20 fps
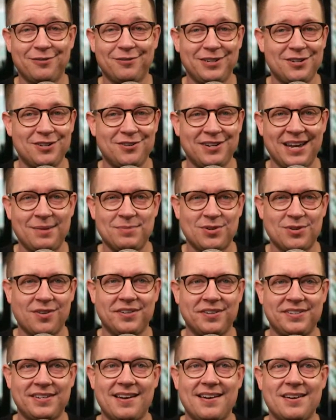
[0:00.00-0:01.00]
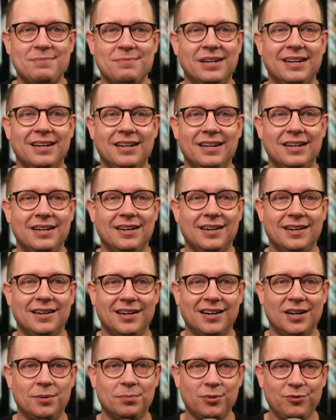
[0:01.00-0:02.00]
play video games all the time.
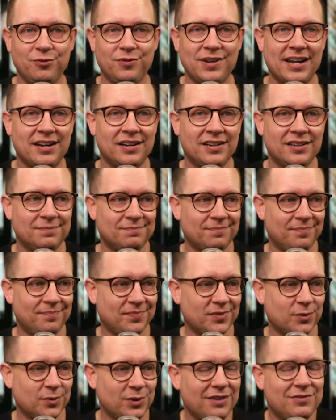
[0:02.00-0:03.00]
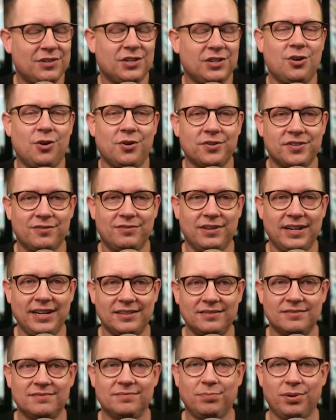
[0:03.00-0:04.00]
But we have to
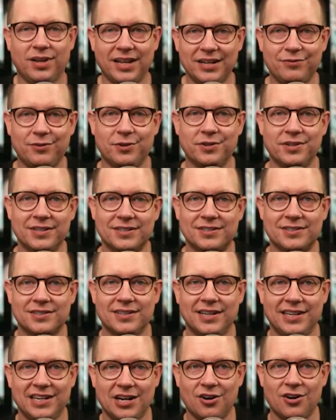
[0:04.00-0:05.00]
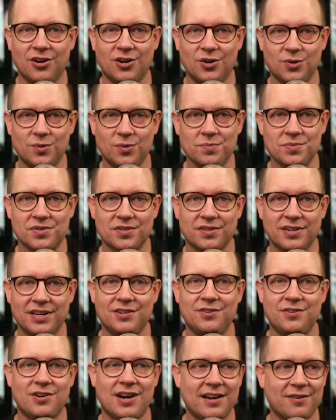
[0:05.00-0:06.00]
cultivate playfulness in our homes
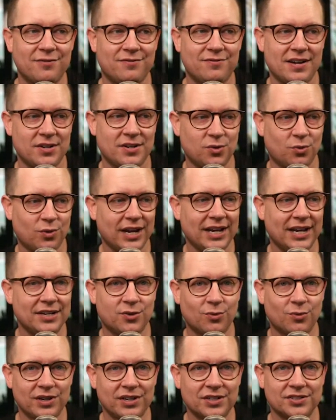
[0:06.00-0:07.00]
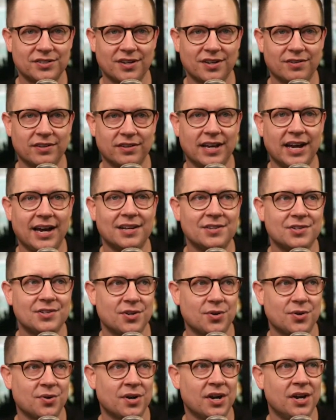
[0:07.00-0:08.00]
and try to find a way to rediscover that.
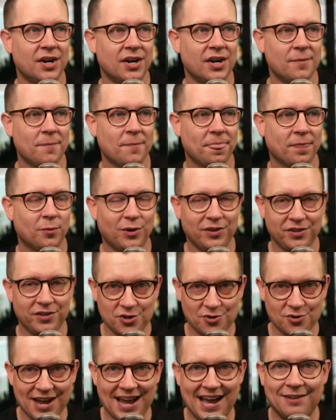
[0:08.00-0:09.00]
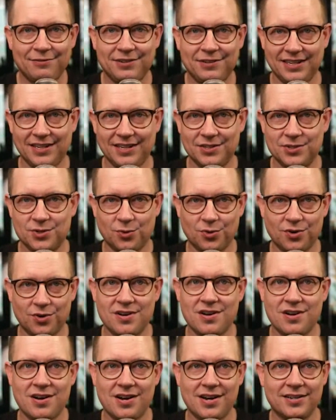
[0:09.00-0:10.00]
And so whether you have kids
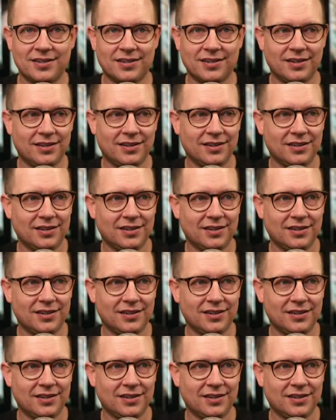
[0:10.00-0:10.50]
or not,